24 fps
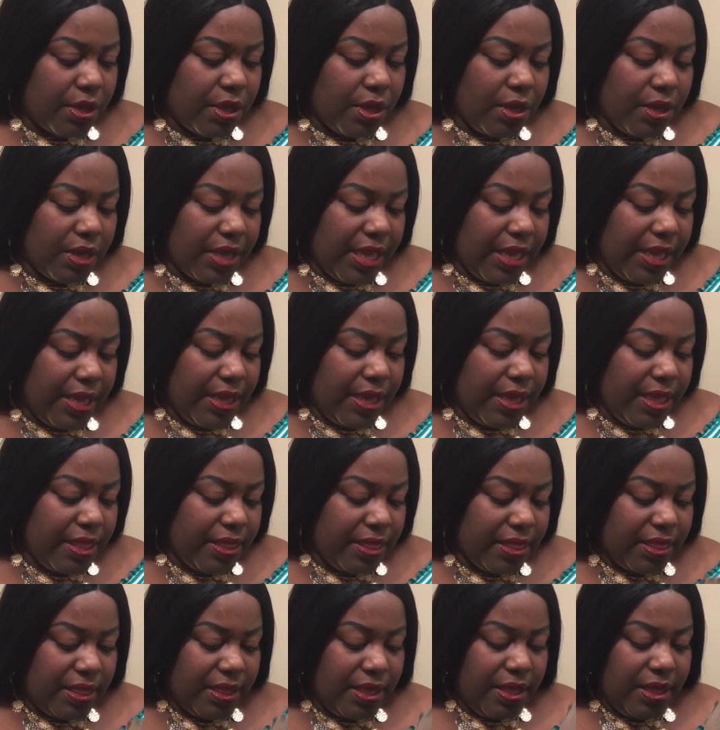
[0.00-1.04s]
Okay,
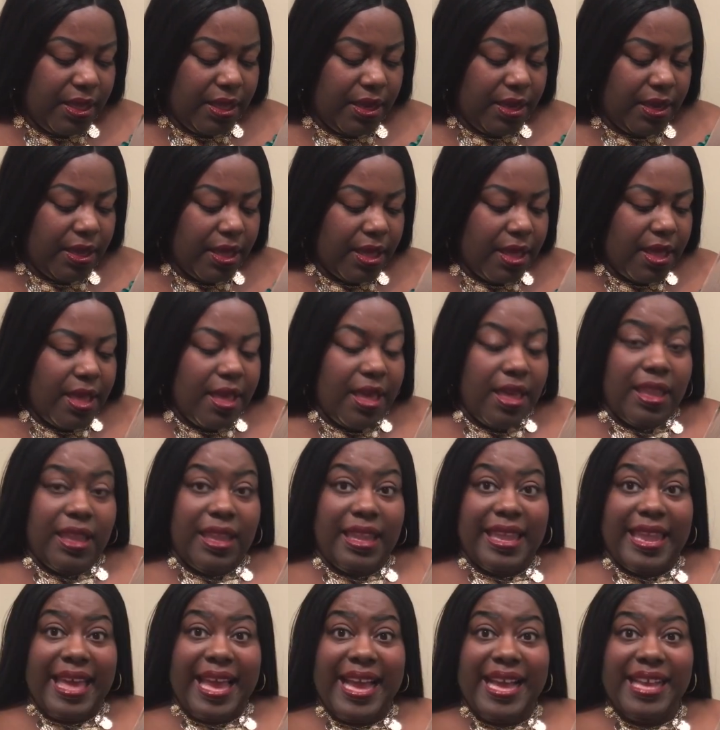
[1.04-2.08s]
and then
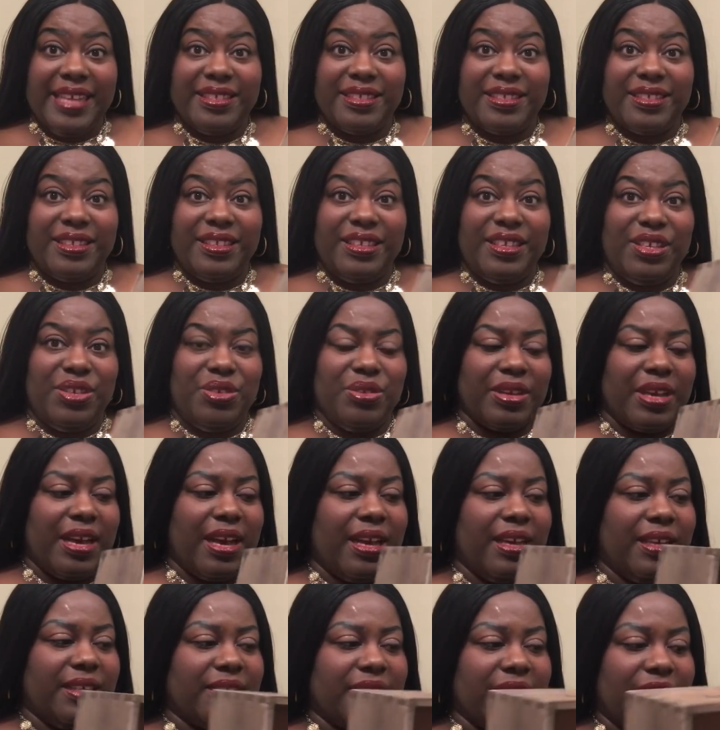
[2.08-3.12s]
lastly, you
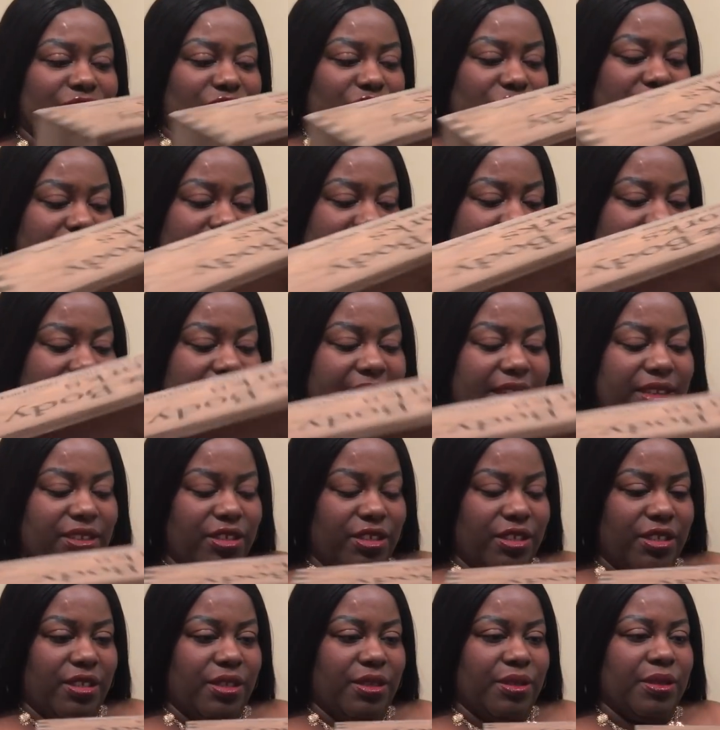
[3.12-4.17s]
guys, I just had
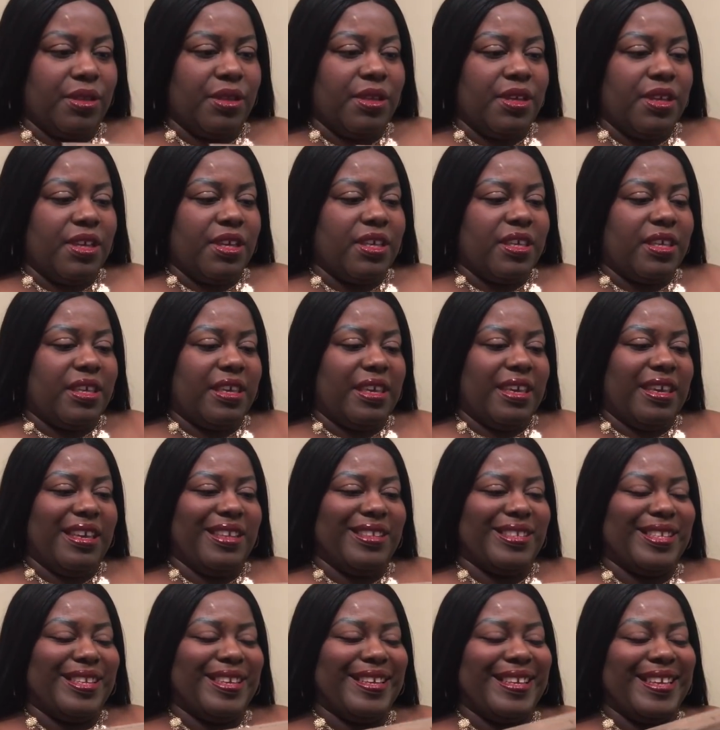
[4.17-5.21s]
to
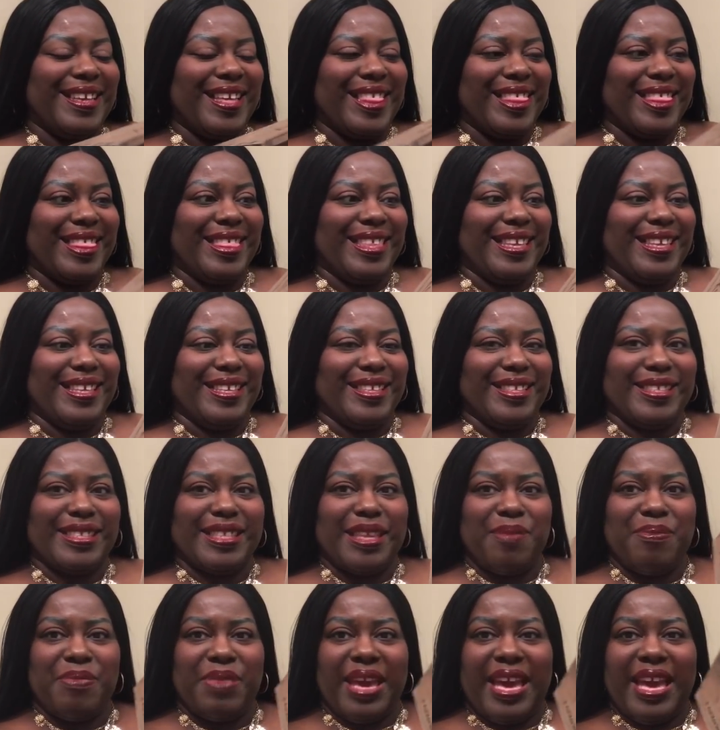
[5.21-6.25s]
get this
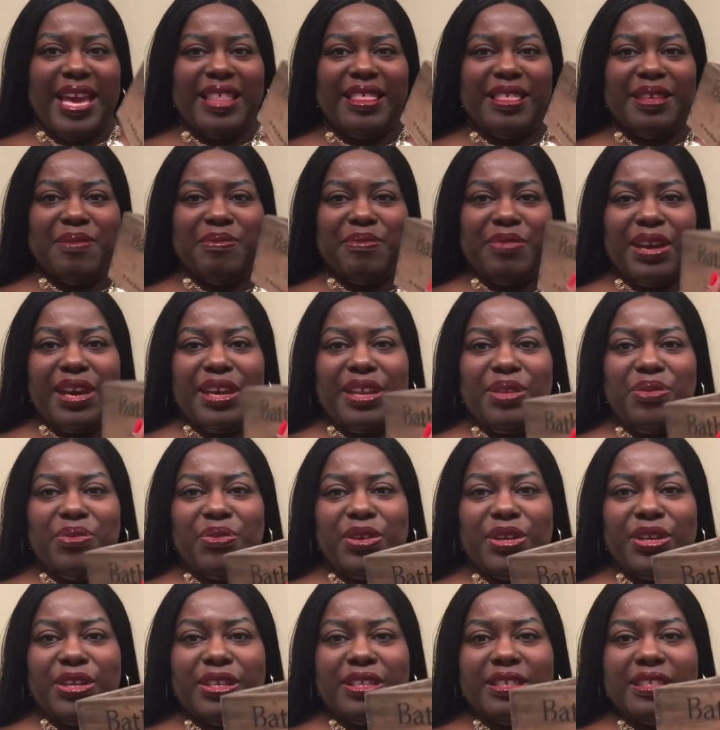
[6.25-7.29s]
Bath and Body
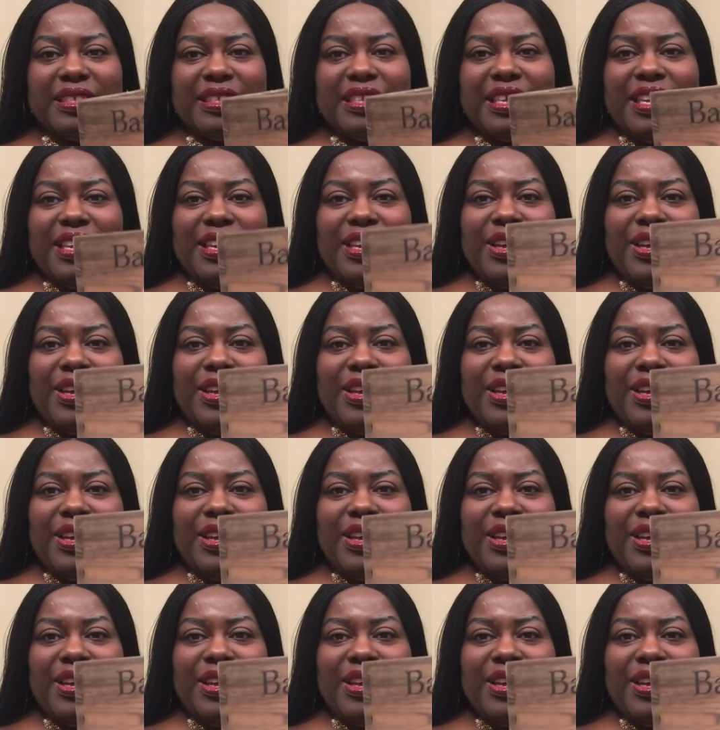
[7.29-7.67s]
Works